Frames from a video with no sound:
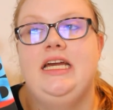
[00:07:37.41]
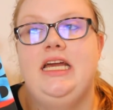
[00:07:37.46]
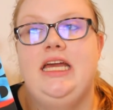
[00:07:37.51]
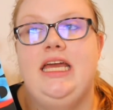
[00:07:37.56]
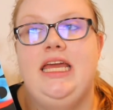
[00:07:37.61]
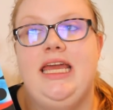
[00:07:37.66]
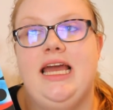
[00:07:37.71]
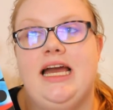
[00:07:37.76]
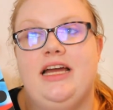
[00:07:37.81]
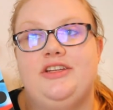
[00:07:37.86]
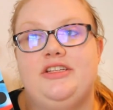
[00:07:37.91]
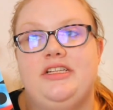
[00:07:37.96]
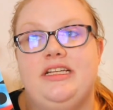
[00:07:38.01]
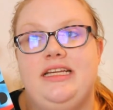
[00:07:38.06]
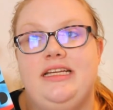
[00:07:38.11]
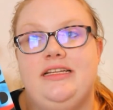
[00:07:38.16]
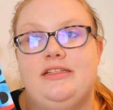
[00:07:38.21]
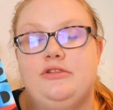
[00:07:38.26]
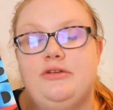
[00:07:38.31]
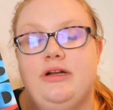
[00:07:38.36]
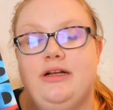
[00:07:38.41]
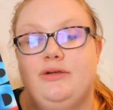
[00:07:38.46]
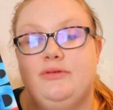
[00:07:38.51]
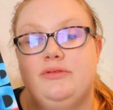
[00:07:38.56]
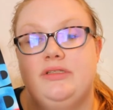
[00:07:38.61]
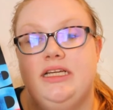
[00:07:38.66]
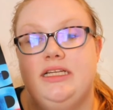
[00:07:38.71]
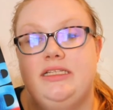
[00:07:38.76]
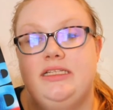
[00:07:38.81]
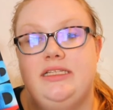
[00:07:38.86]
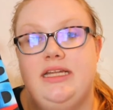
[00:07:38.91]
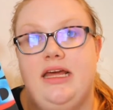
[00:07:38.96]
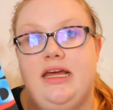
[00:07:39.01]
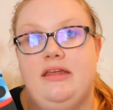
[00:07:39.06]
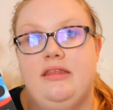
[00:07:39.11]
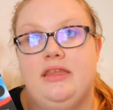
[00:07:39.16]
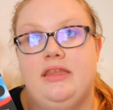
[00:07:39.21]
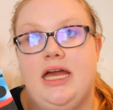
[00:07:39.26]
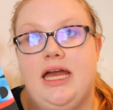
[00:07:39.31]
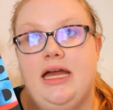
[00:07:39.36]
he actually strangles her to
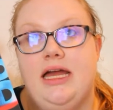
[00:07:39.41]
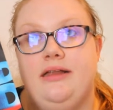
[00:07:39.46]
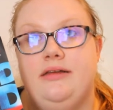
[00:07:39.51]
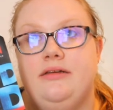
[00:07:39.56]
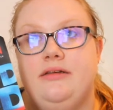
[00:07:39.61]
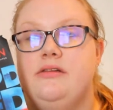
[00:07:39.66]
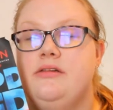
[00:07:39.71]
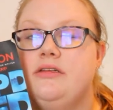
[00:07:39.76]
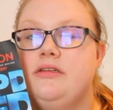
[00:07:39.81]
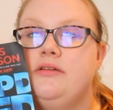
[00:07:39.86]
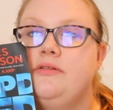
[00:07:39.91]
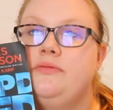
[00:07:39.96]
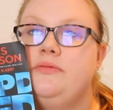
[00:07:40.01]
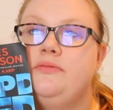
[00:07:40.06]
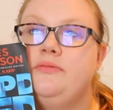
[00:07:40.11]
death. And